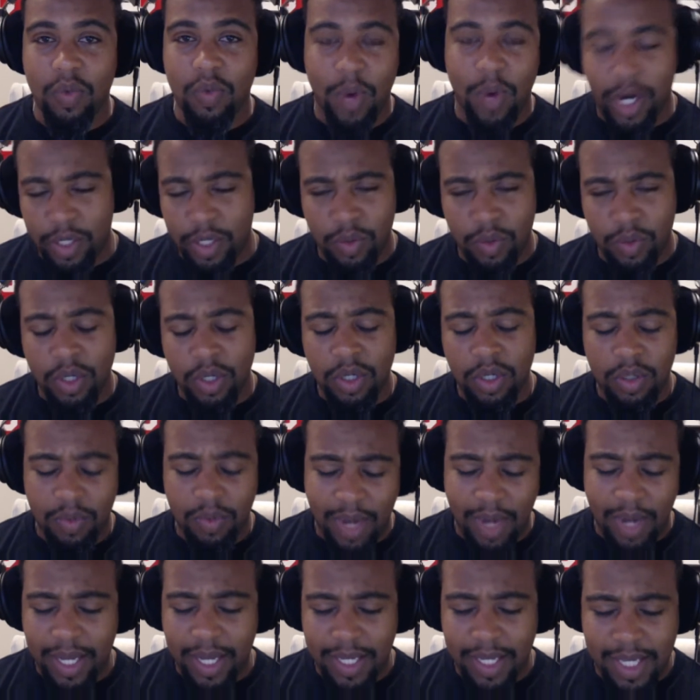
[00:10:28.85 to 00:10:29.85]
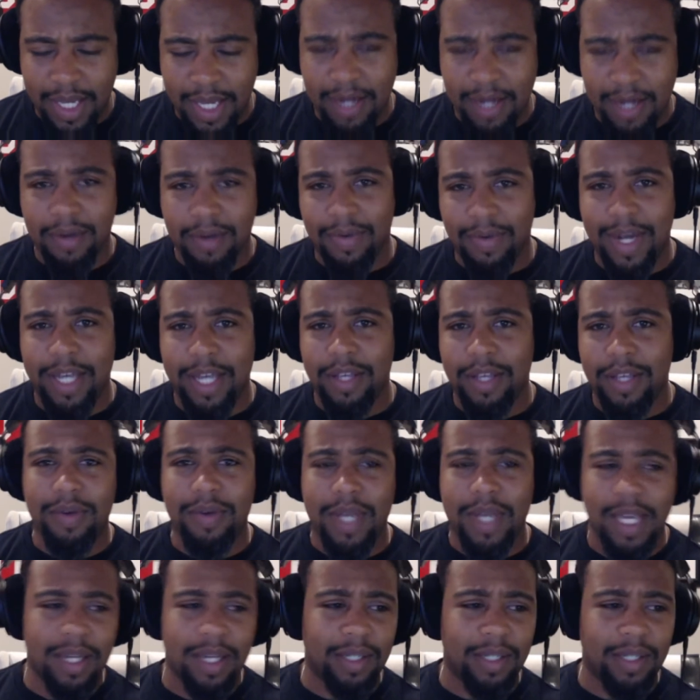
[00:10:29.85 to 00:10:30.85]
Why here? Why are you
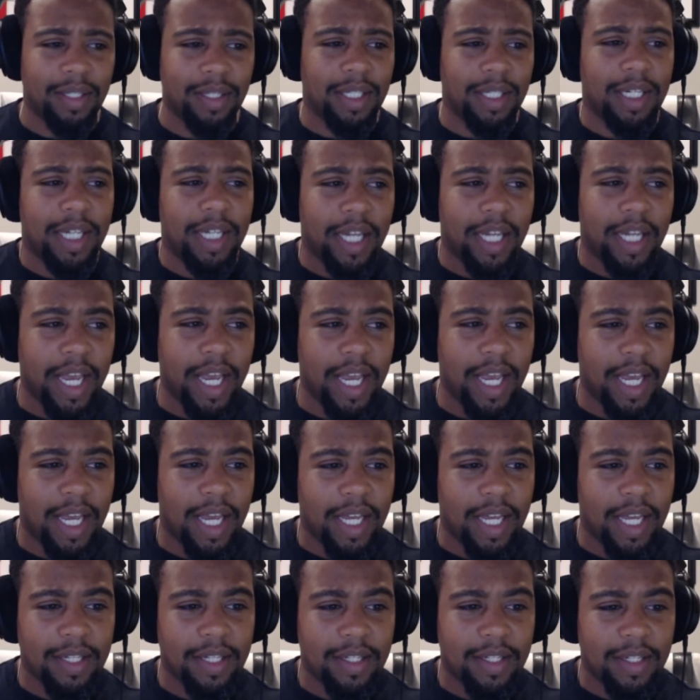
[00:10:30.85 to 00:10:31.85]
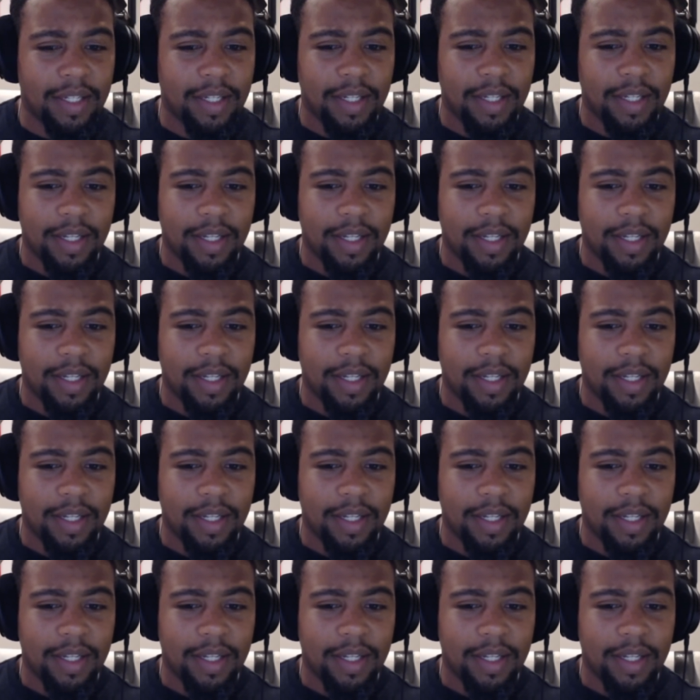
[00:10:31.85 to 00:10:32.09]
here? And